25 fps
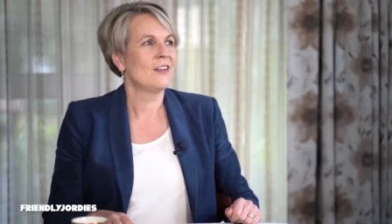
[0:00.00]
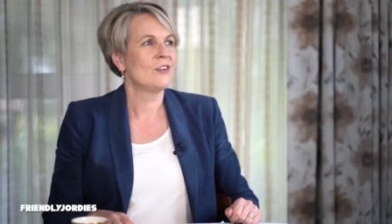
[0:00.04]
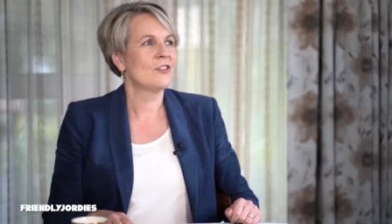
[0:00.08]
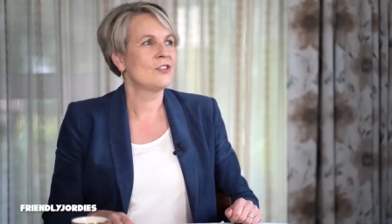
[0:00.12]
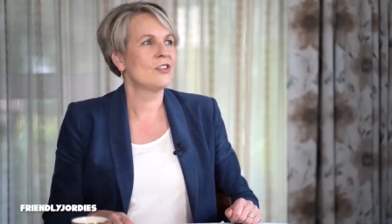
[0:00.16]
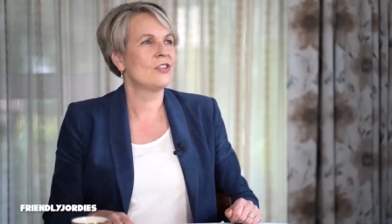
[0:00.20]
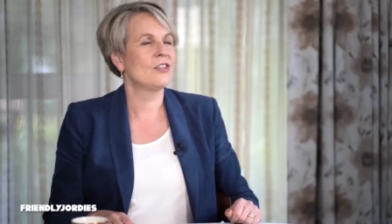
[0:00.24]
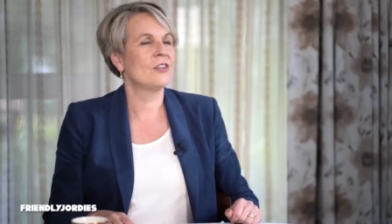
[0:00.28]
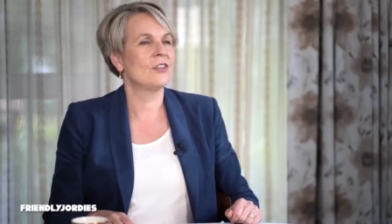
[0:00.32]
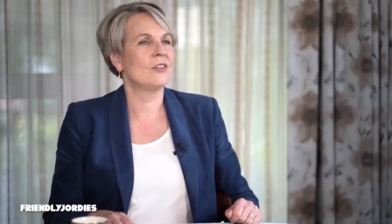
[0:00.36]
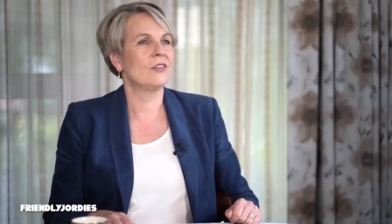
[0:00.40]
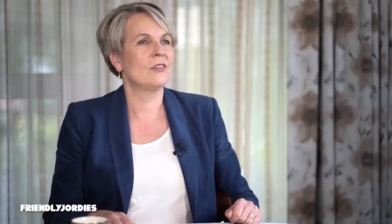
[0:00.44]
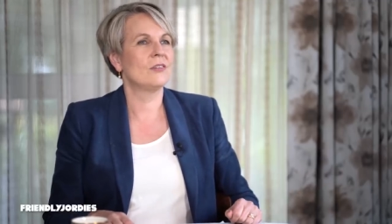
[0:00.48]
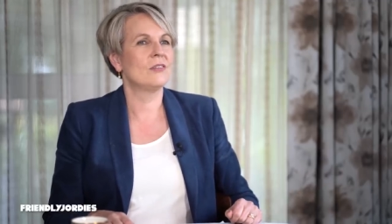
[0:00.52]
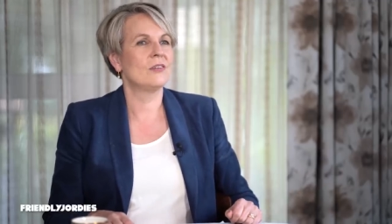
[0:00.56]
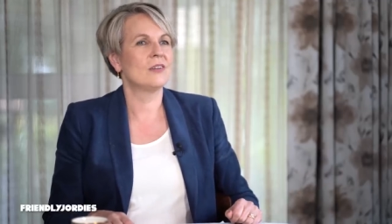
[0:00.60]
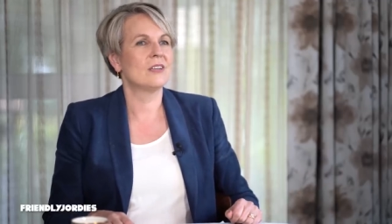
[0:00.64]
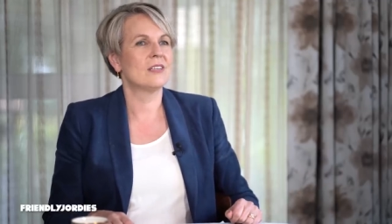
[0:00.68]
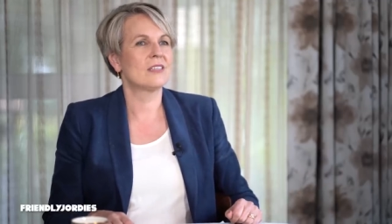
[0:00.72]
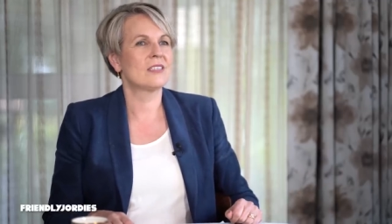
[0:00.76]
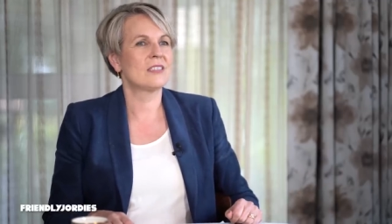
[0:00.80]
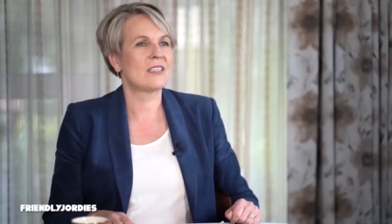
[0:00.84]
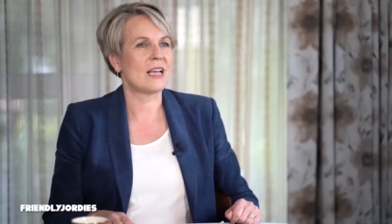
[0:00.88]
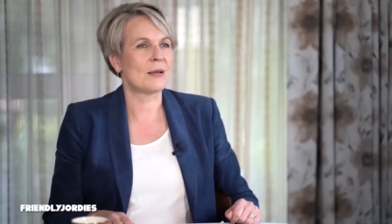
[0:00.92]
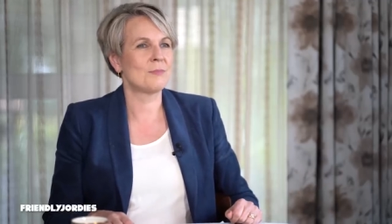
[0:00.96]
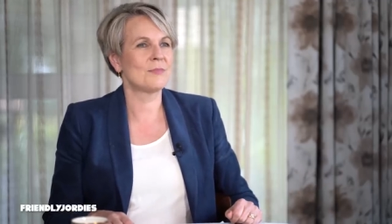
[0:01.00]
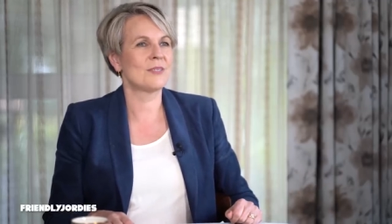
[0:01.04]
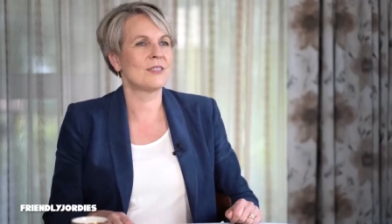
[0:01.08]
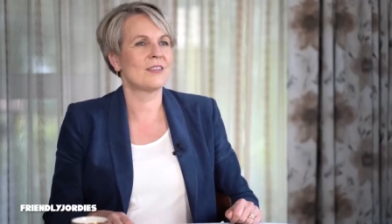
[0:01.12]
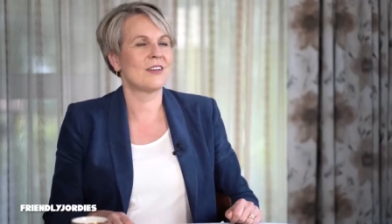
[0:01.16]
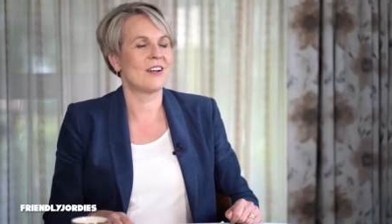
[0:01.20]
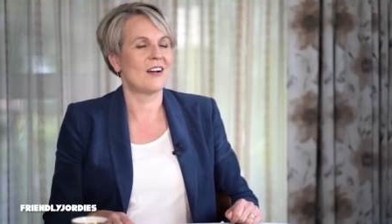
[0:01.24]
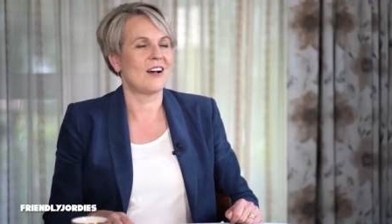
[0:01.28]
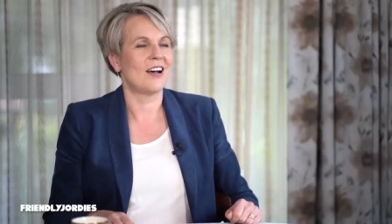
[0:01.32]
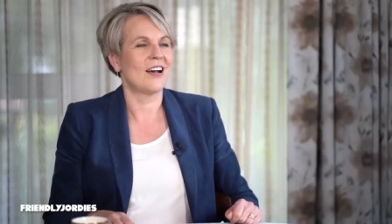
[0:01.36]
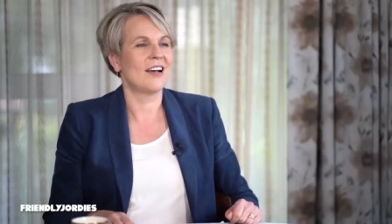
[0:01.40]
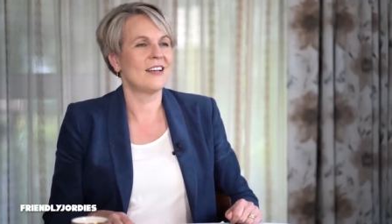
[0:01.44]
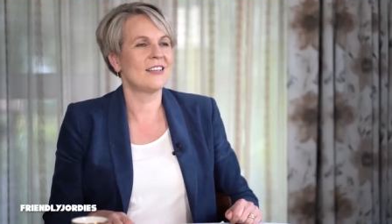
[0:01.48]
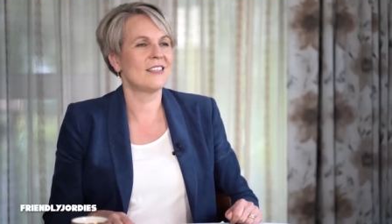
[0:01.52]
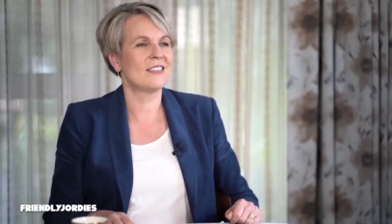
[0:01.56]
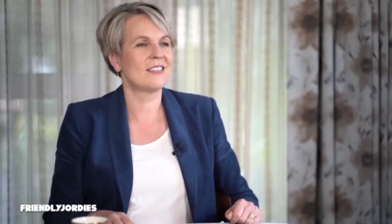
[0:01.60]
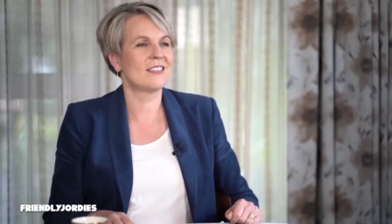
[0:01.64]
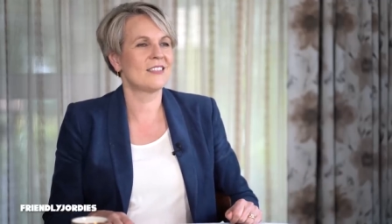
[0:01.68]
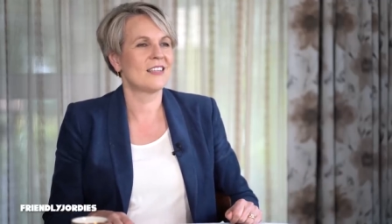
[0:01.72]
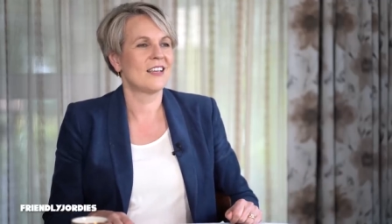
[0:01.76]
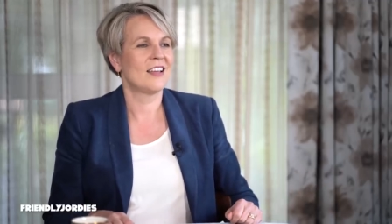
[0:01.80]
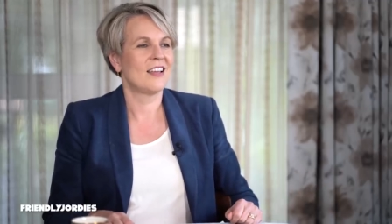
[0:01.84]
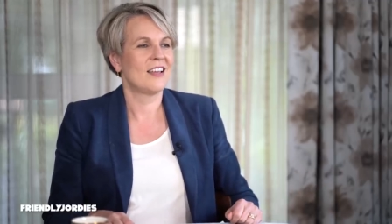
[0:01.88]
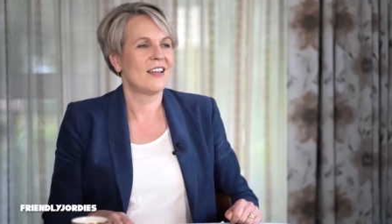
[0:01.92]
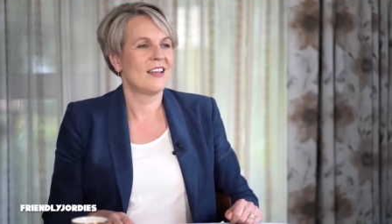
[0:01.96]
to
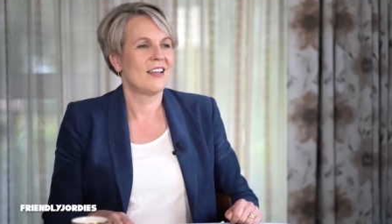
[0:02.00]
subsidise